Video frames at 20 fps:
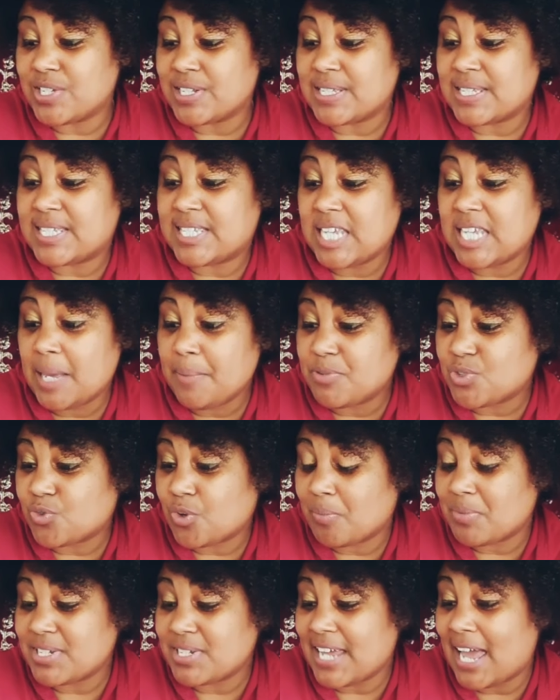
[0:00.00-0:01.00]
it zips
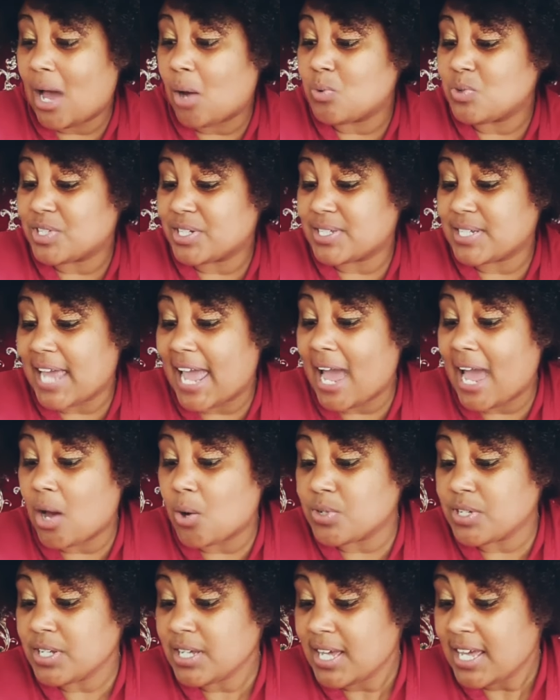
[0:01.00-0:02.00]
from town to
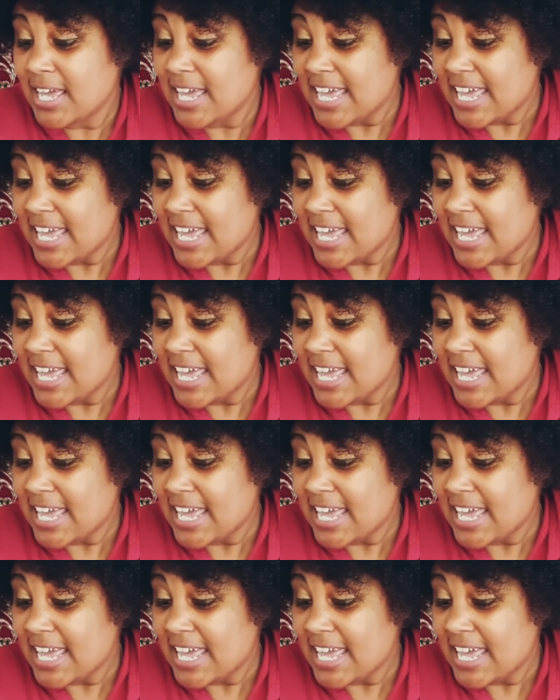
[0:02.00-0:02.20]
town,